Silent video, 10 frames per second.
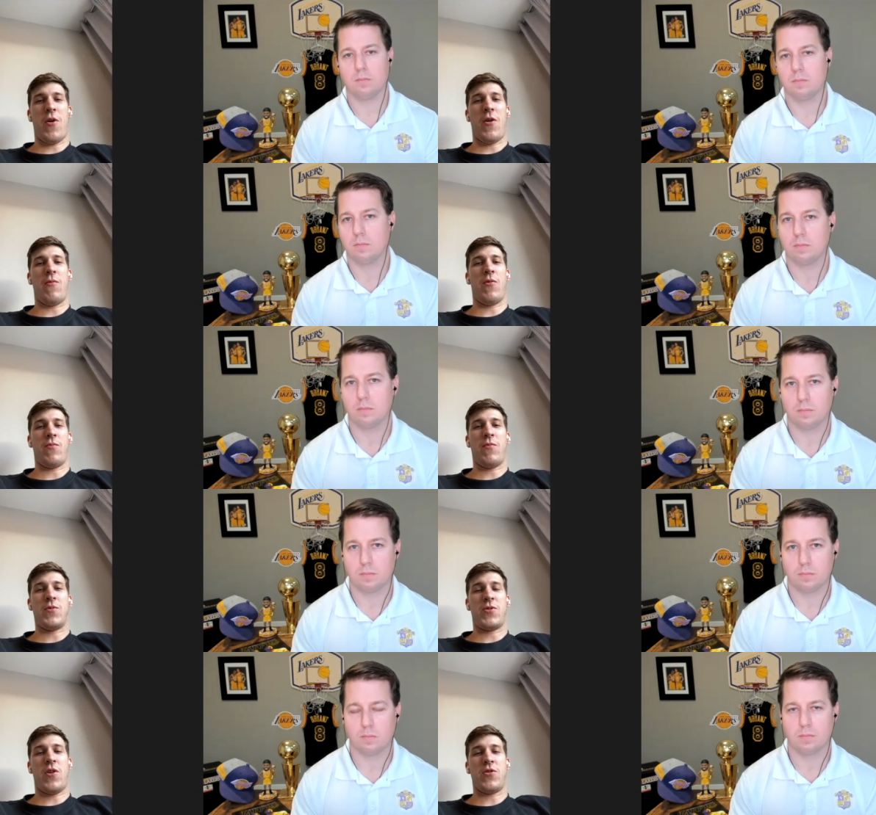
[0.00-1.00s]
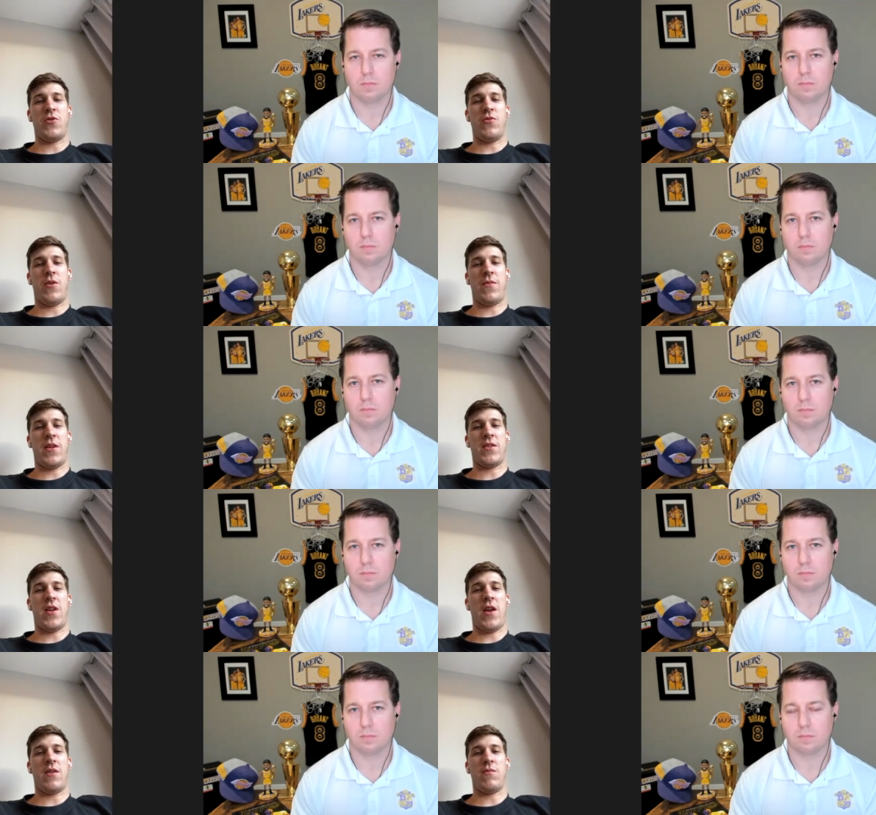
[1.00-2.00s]
Speaker 1: little run, we'll, we'll start shooting
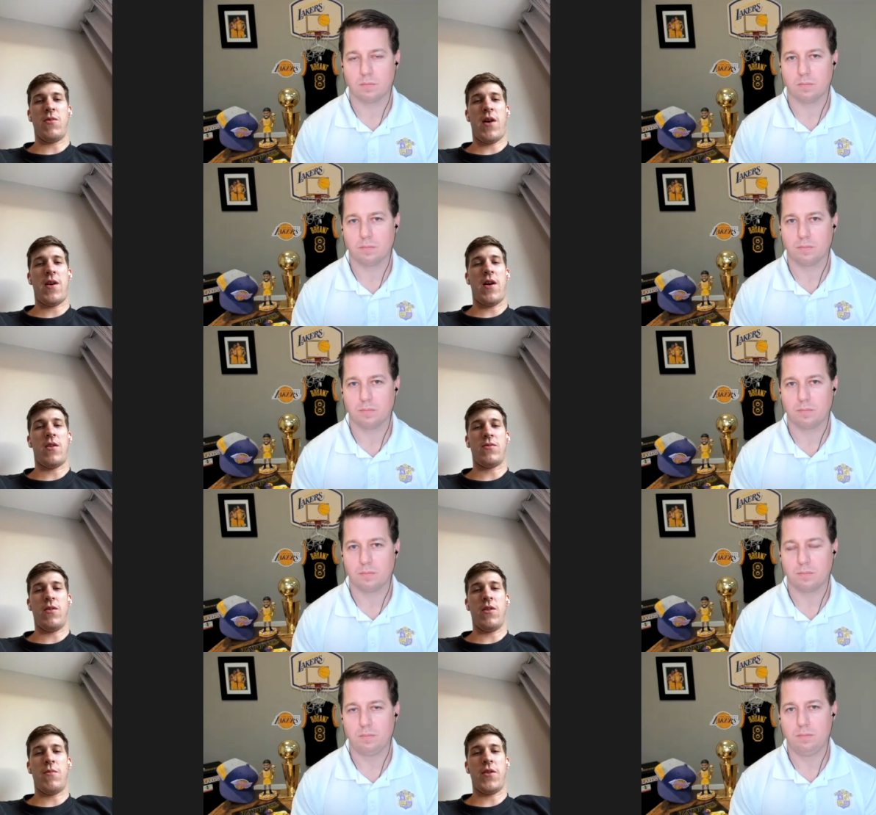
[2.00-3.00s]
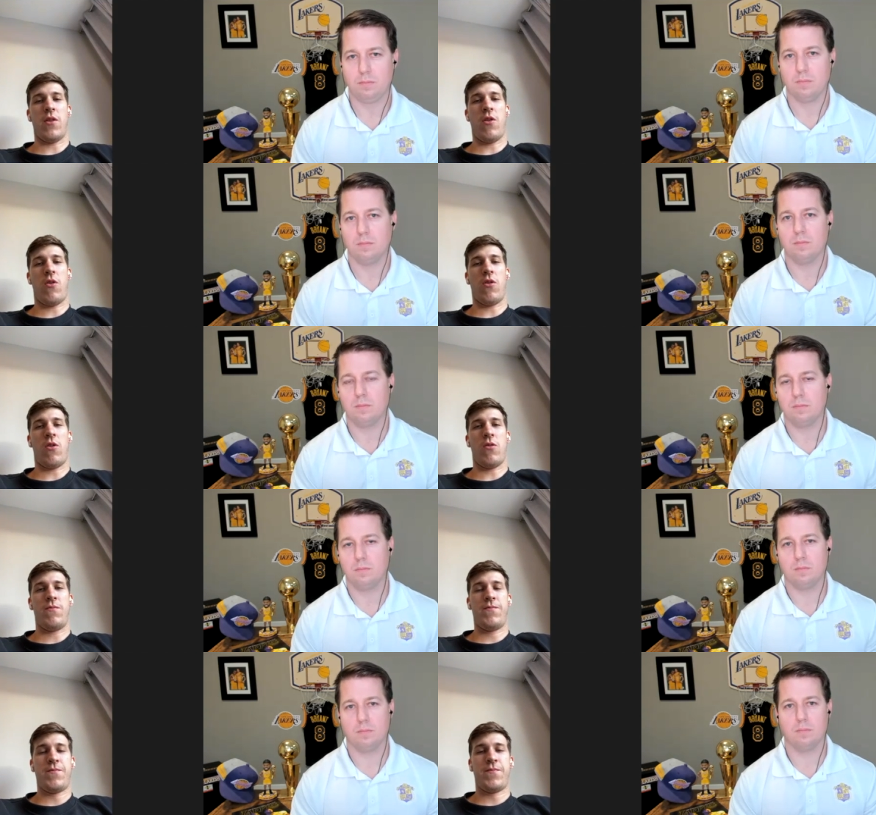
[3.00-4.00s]
up that standing. But right now, it's really about the
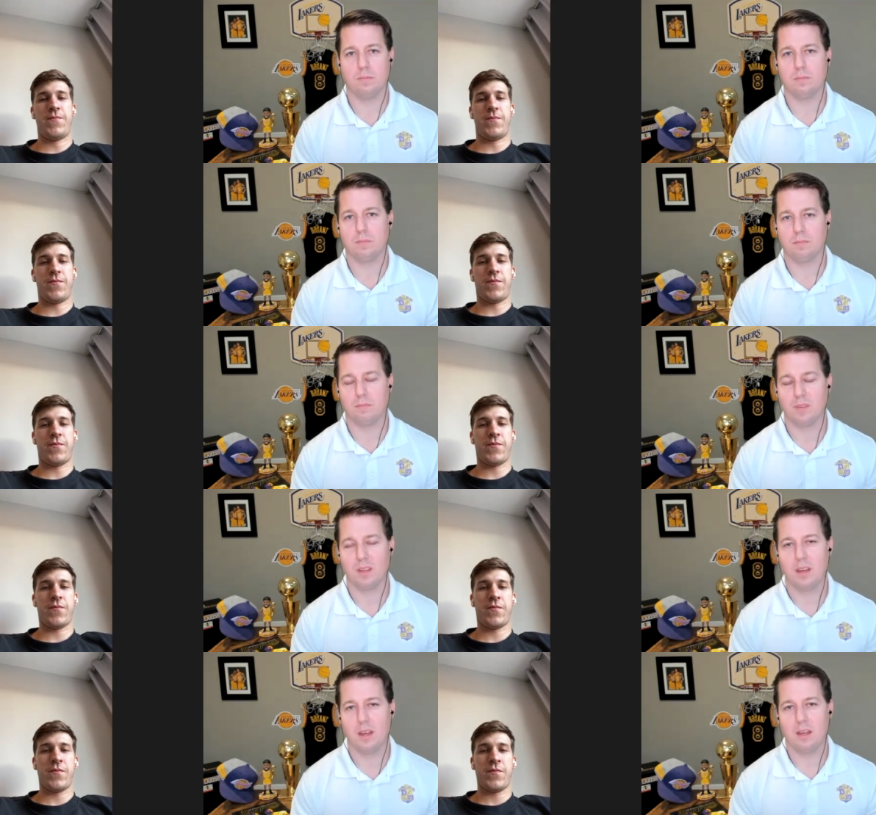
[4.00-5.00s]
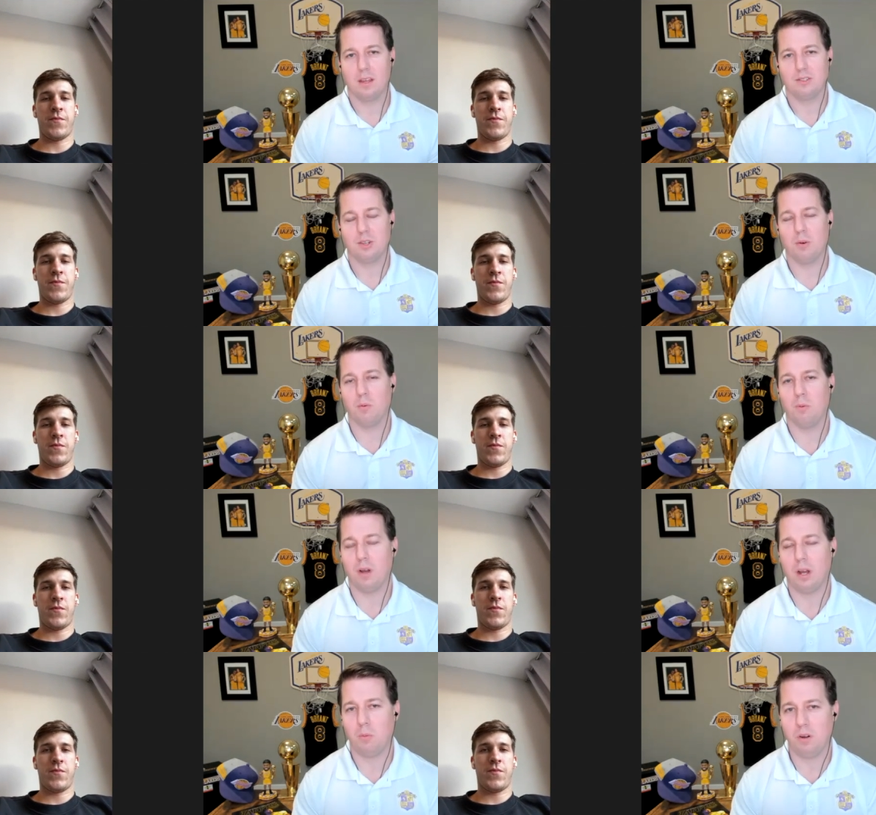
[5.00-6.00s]
long haul.
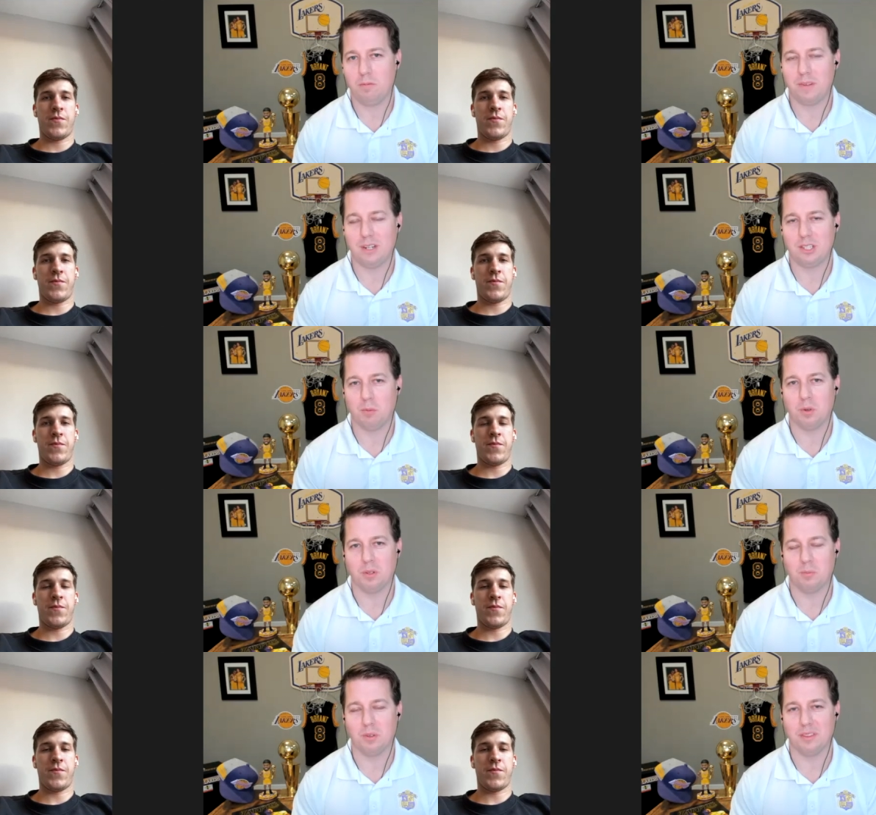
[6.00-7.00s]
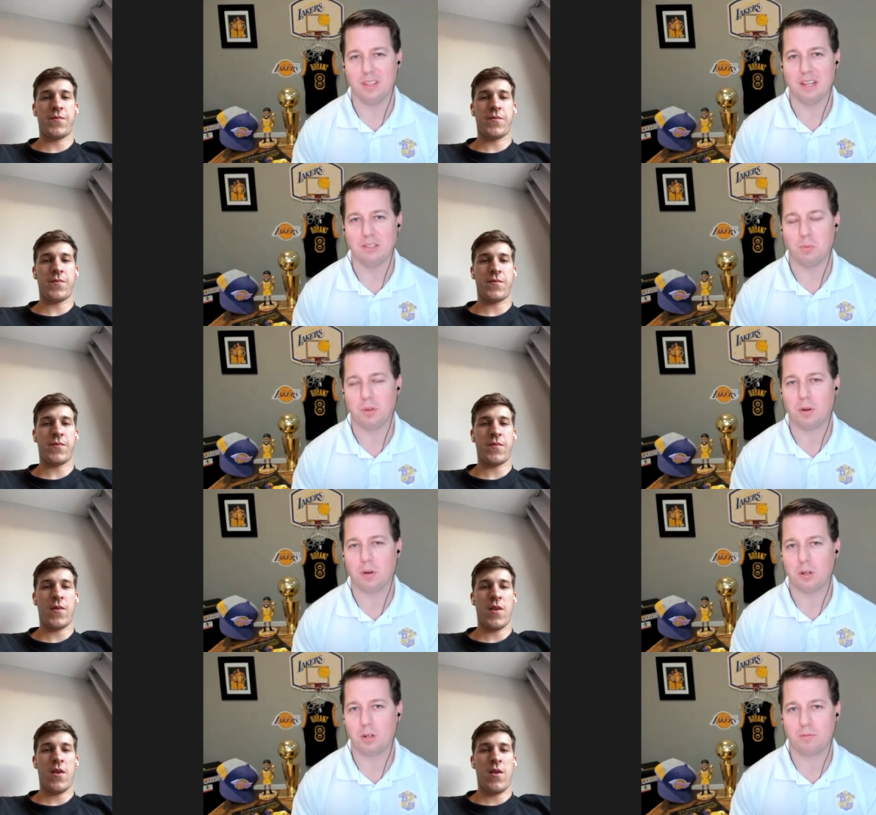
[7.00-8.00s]
So I
Speaker 2: want to finish up with with this.
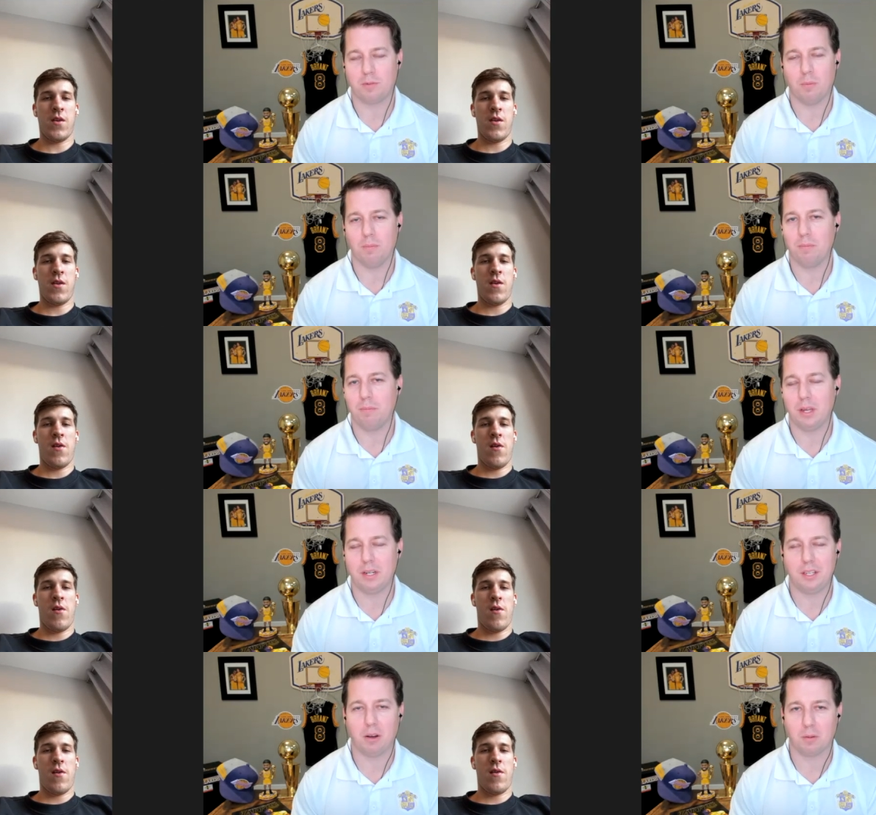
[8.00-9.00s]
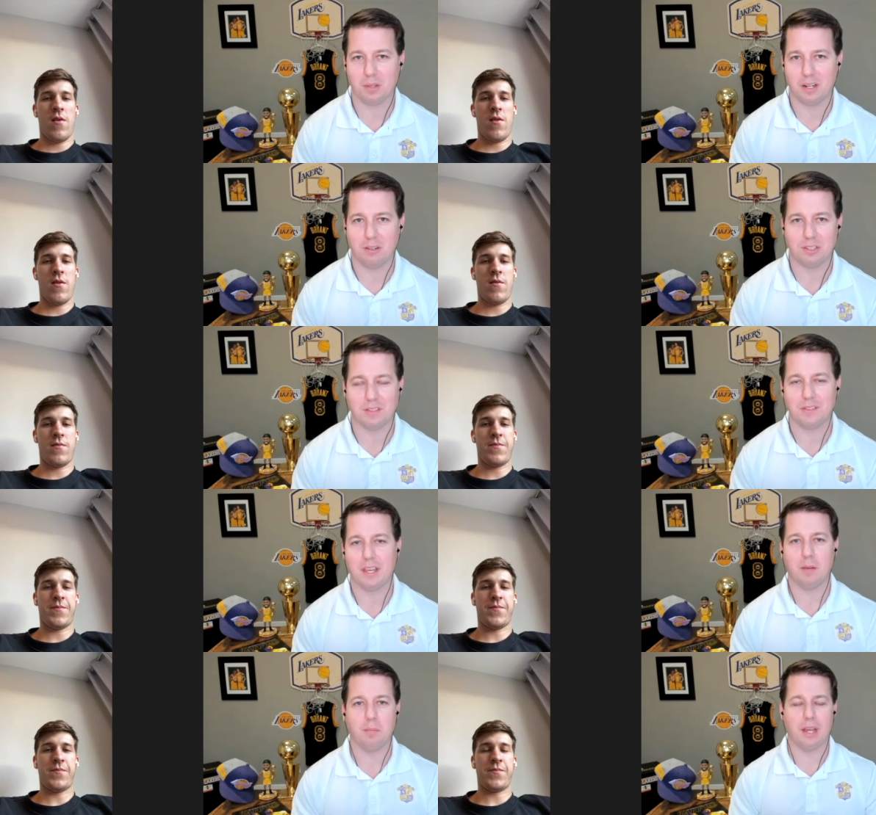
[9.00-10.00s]
We've heard from many young players
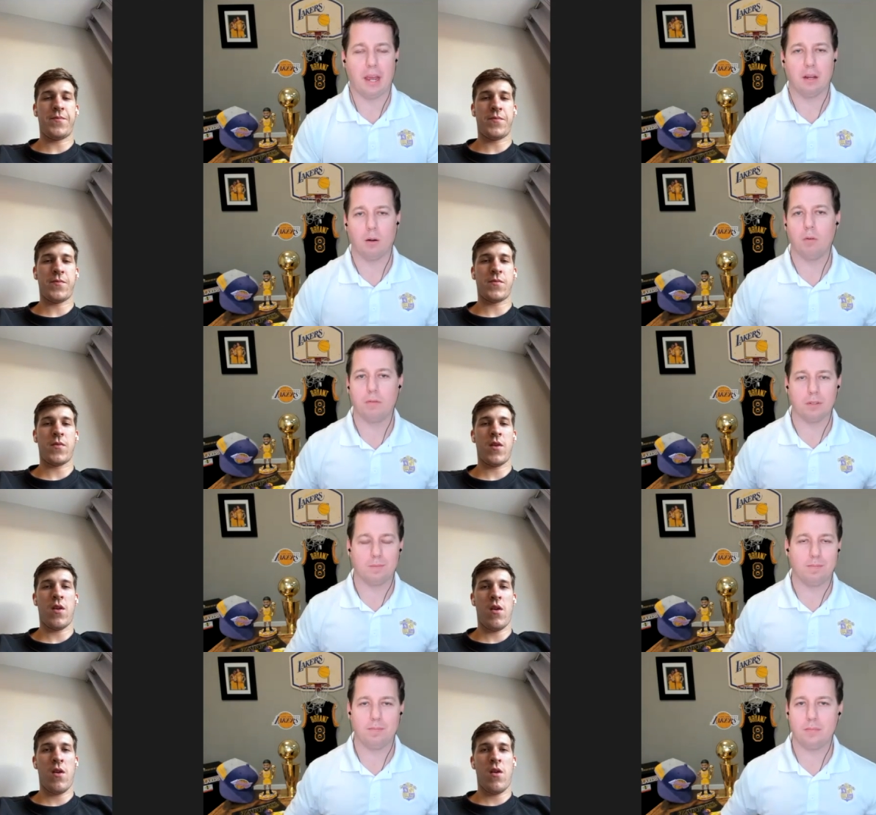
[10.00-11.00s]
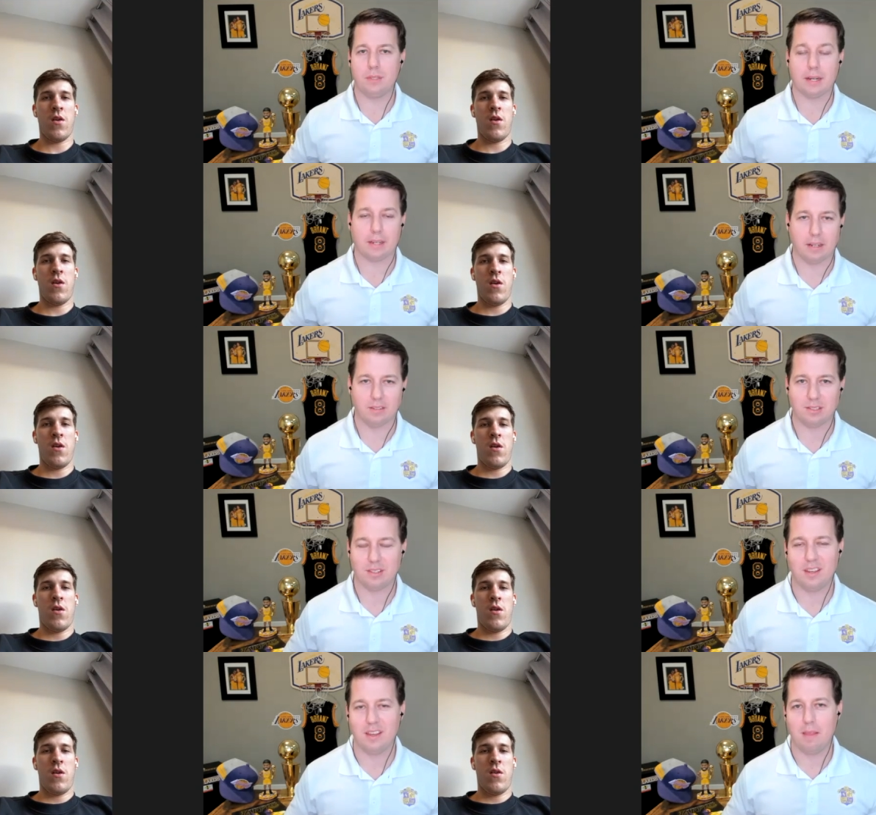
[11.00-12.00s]
in the NBA over decades